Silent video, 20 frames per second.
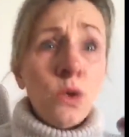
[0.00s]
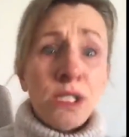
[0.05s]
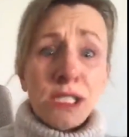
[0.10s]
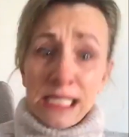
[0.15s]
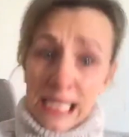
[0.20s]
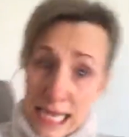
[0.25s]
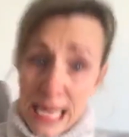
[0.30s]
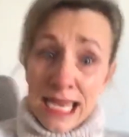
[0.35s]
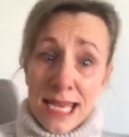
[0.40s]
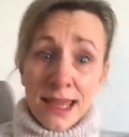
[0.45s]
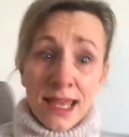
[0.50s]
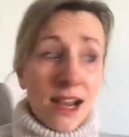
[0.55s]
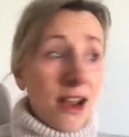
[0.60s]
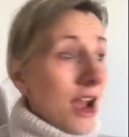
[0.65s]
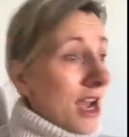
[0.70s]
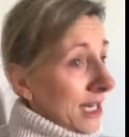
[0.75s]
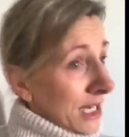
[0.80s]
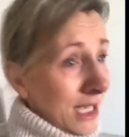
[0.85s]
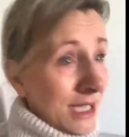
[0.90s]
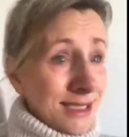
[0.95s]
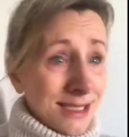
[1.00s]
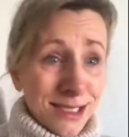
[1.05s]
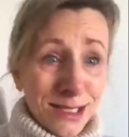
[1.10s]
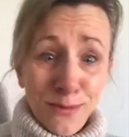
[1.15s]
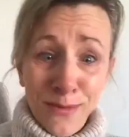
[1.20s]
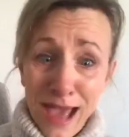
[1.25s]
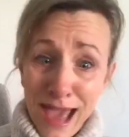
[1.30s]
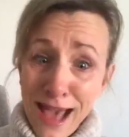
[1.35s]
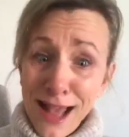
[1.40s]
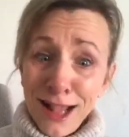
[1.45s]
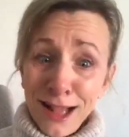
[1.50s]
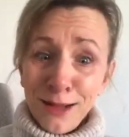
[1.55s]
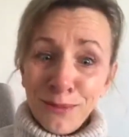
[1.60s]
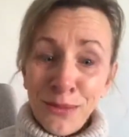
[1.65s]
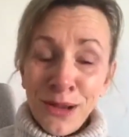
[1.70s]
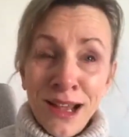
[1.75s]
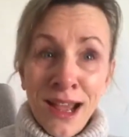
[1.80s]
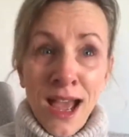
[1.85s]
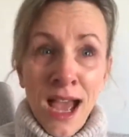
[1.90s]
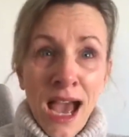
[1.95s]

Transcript: see that I need some help?